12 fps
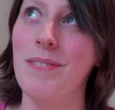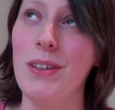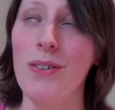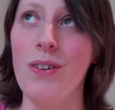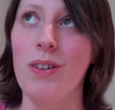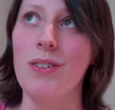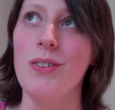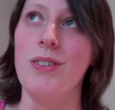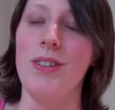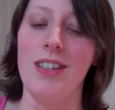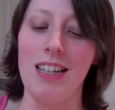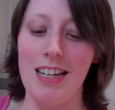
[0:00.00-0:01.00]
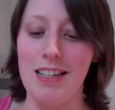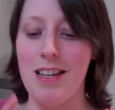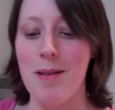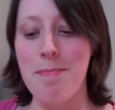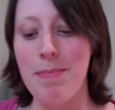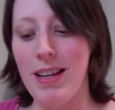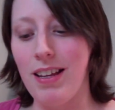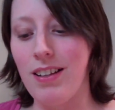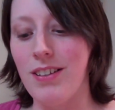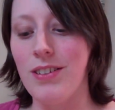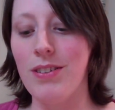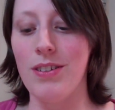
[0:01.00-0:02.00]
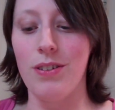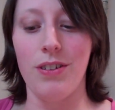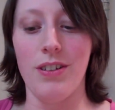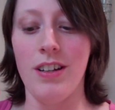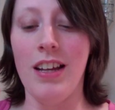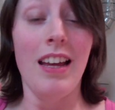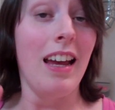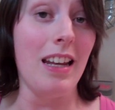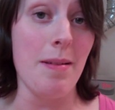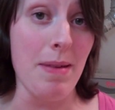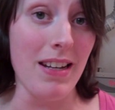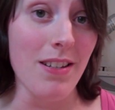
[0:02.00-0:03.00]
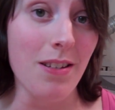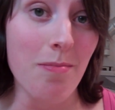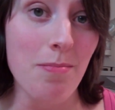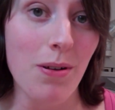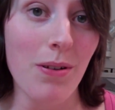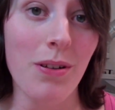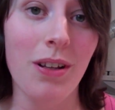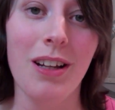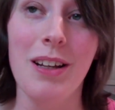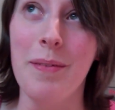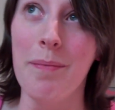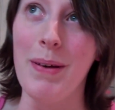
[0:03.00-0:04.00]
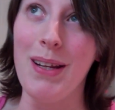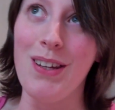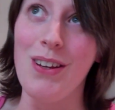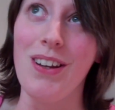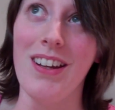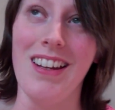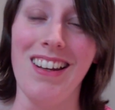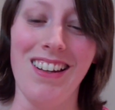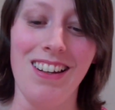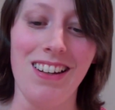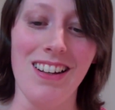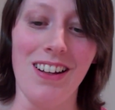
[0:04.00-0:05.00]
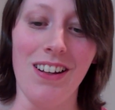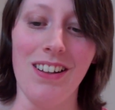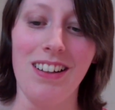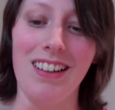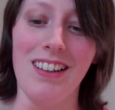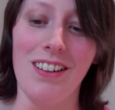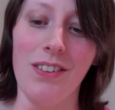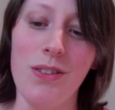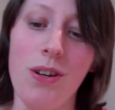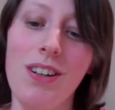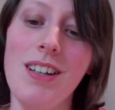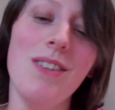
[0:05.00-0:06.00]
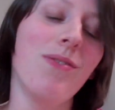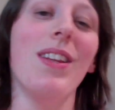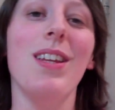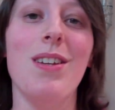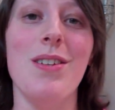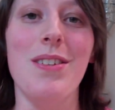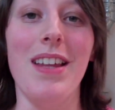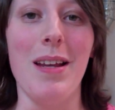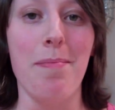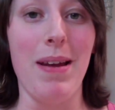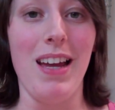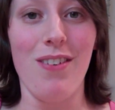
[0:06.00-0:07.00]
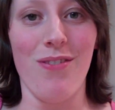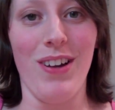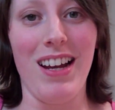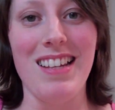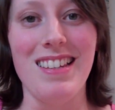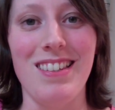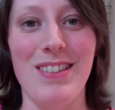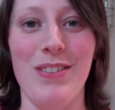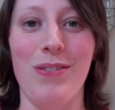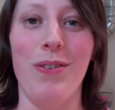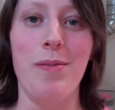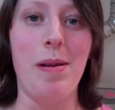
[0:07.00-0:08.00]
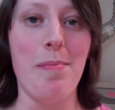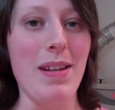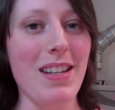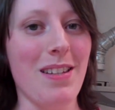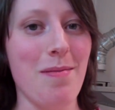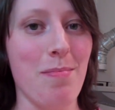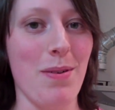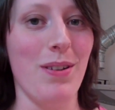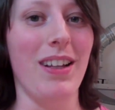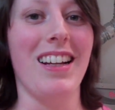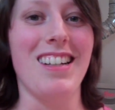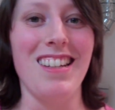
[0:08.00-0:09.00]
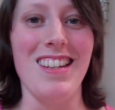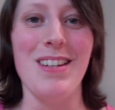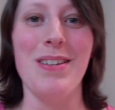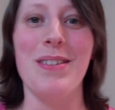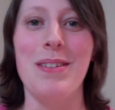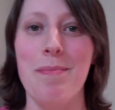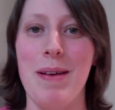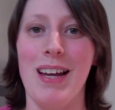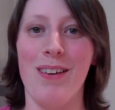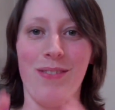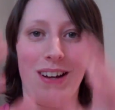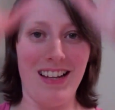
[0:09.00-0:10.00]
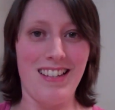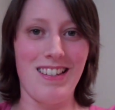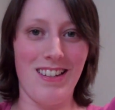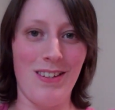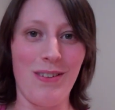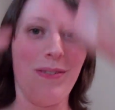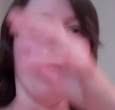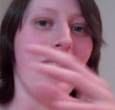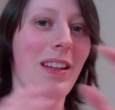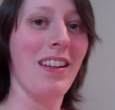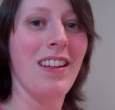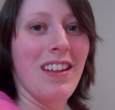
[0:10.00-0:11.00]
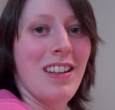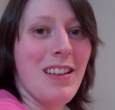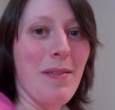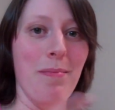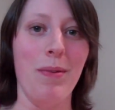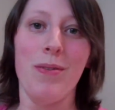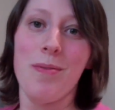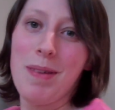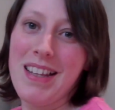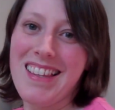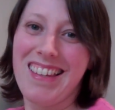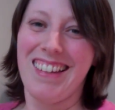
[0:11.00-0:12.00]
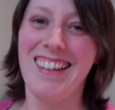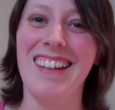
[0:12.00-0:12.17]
You'll also need dumbbells and a medicine ball, but you can alternatively use like a bag of rice. So for my medicine ball, I actually used a bag of rice to do all the movements,